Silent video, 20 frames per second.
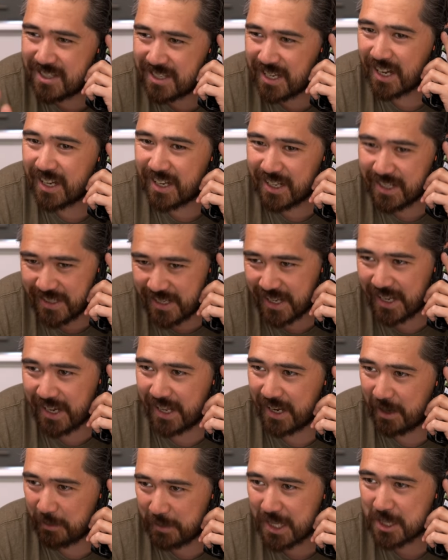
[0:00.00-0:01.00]
Donna Did
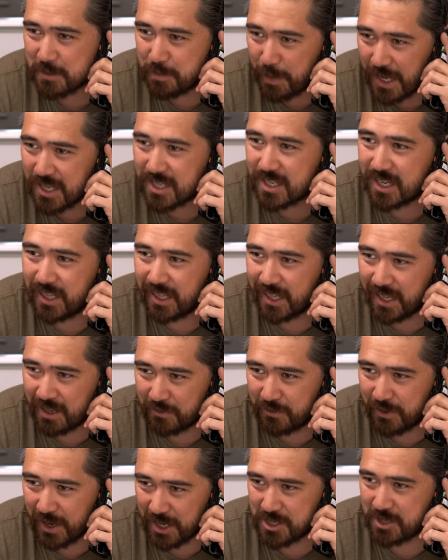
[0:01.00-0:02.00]
It. I mean, that's basically a
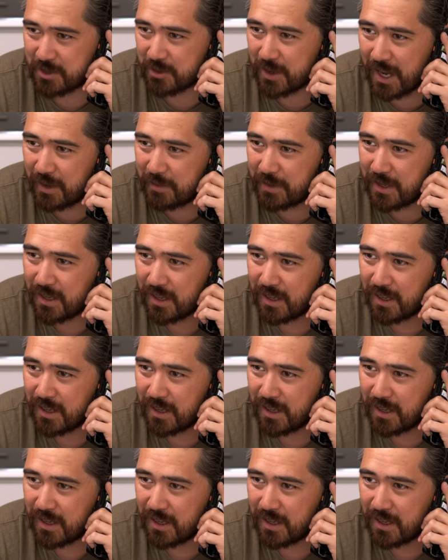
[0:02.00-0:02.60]
confession, right?